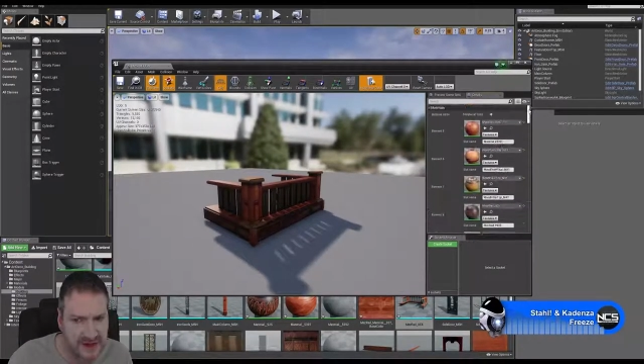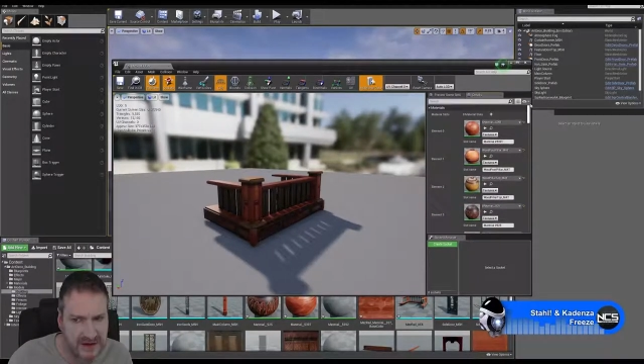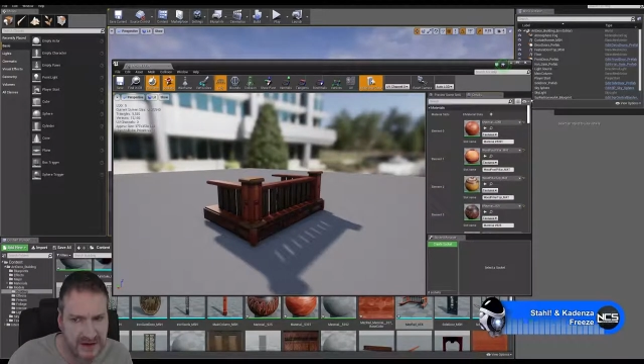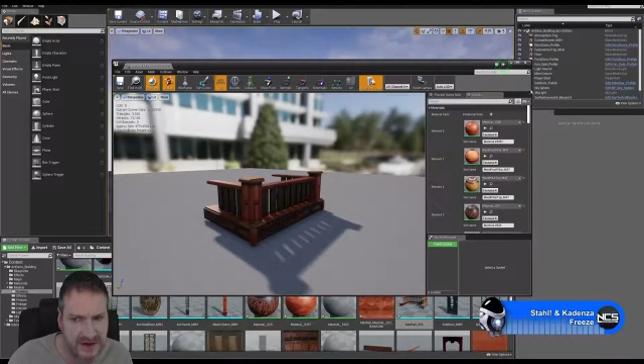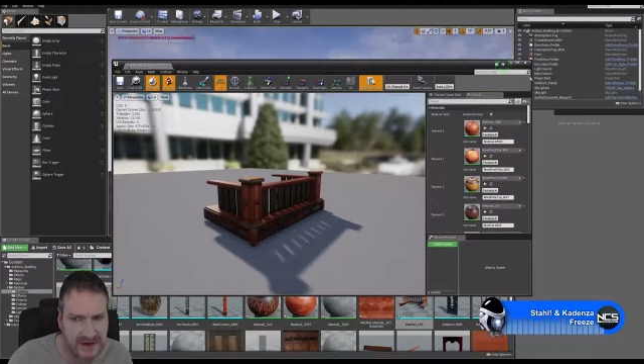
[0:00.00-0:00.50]
I
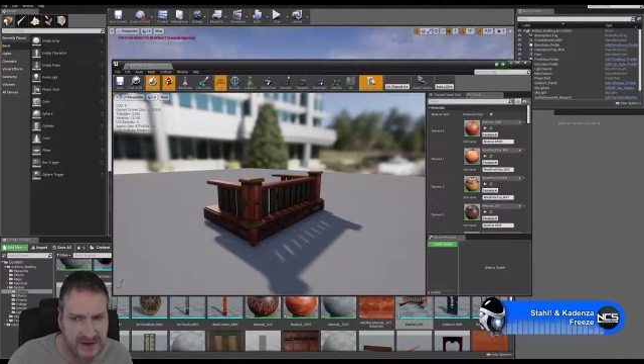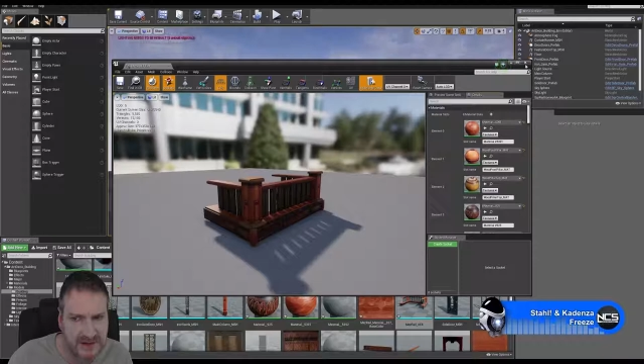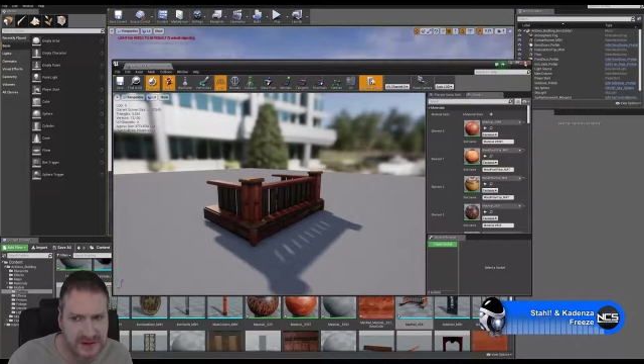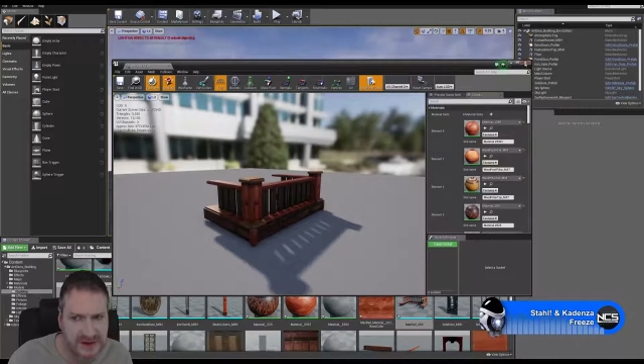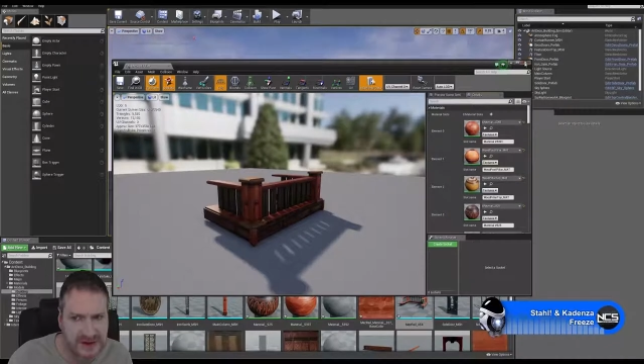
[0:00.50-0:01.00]
think.
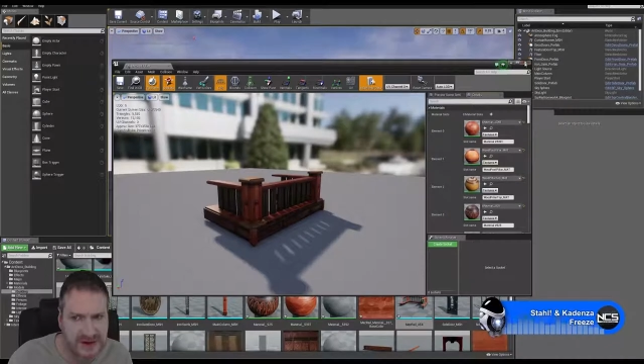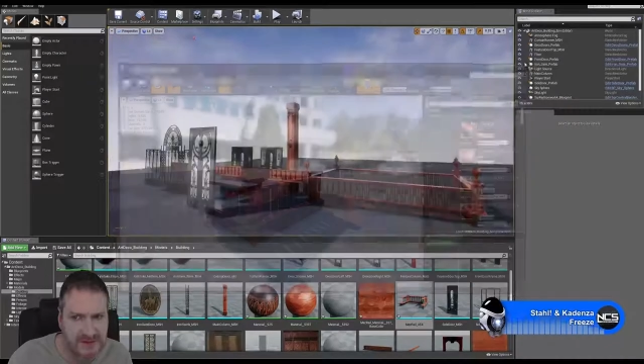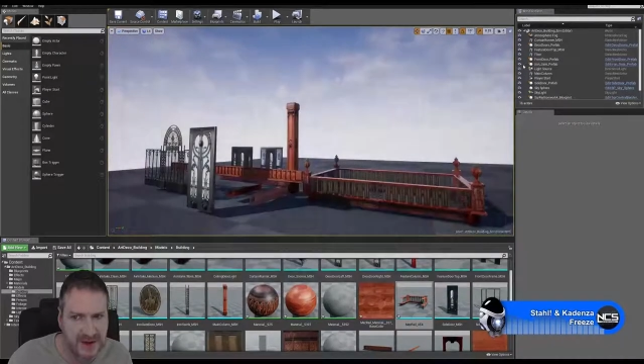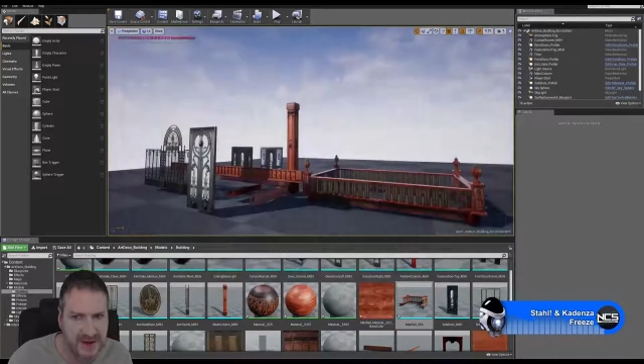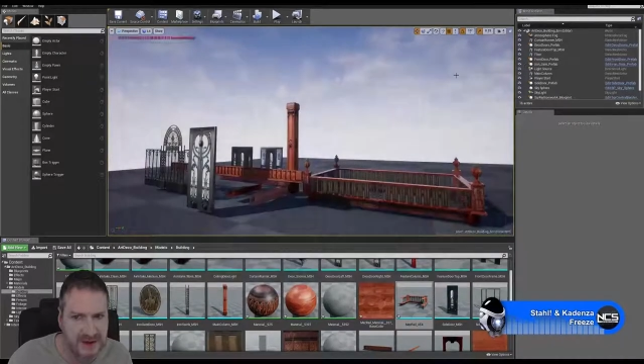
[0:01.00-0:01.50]
I'm just going to
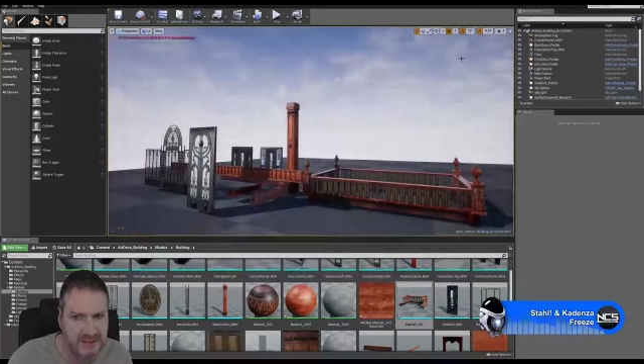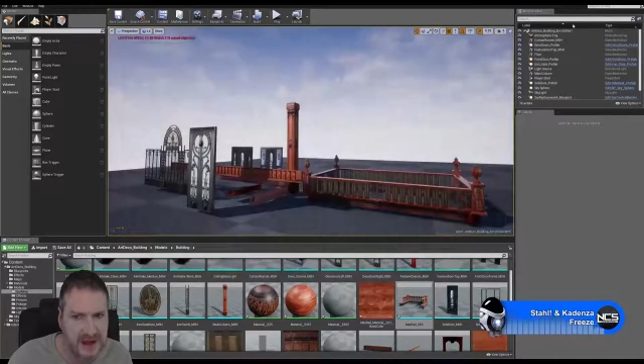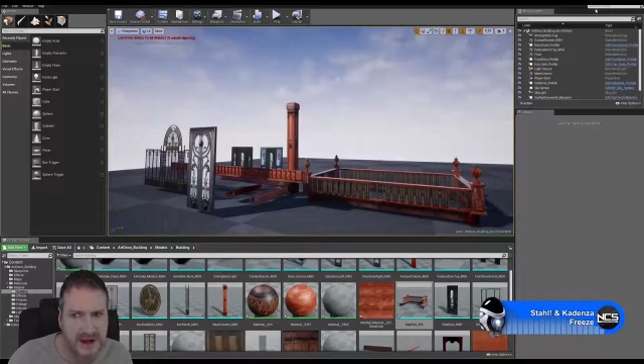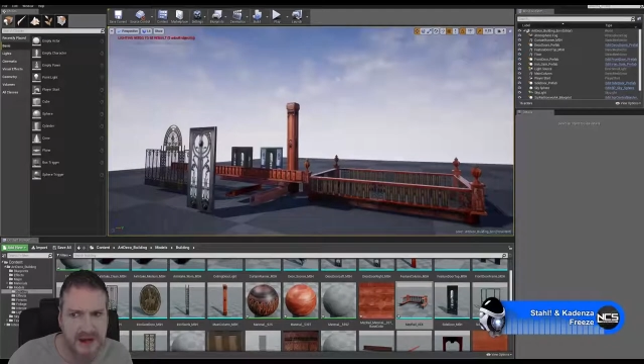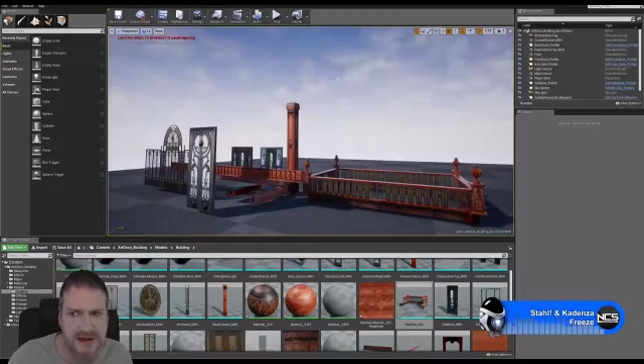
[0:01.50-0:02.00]
jump back into
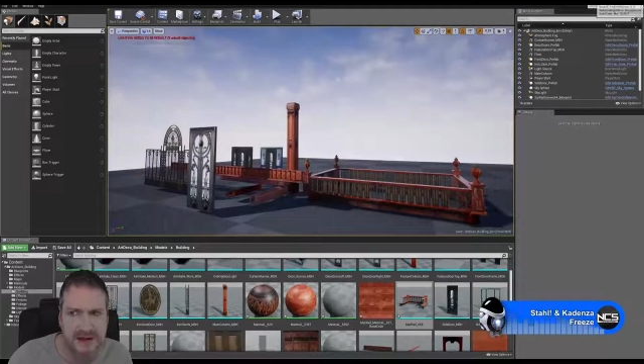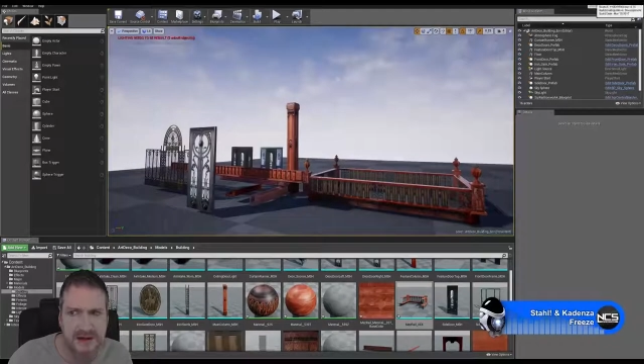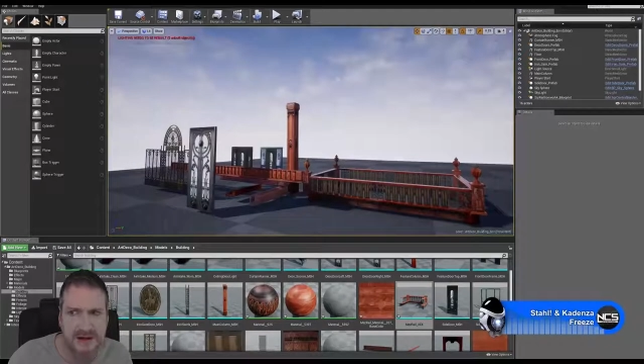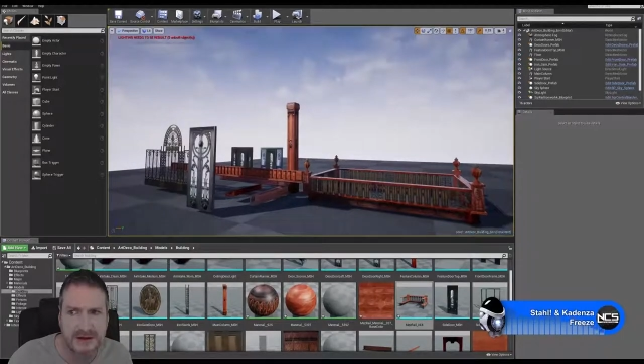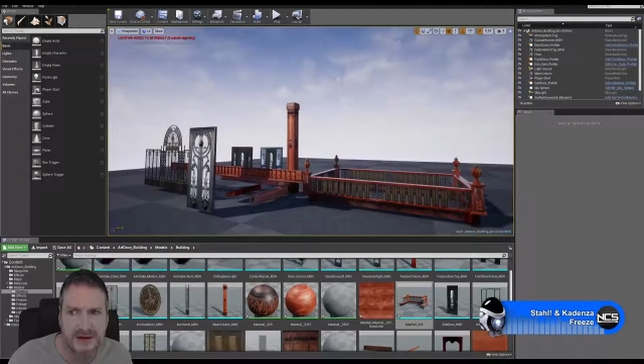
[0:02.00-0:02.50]
Max.